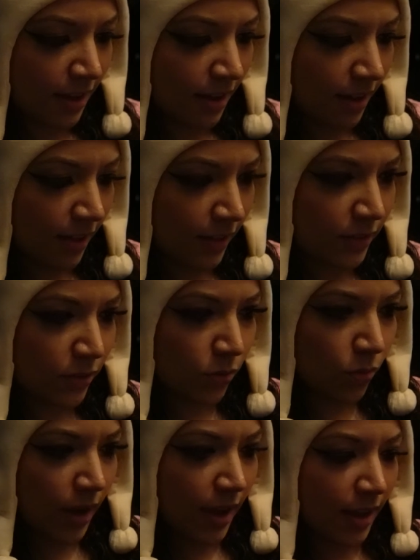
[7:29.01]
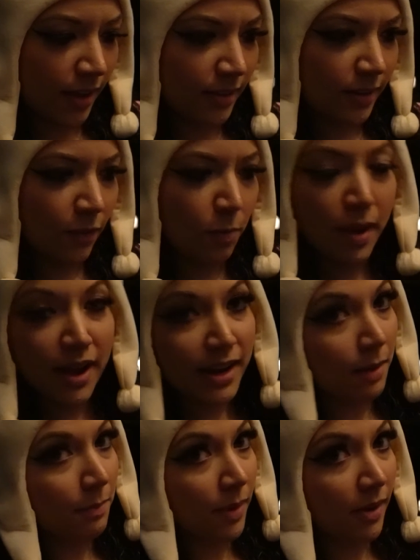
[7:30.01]
Let's do a silver
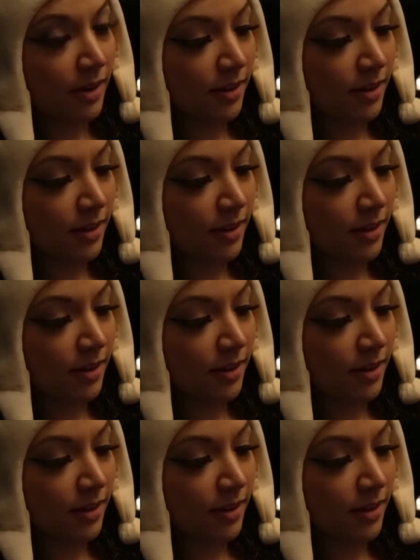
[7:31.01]
pineapple berry,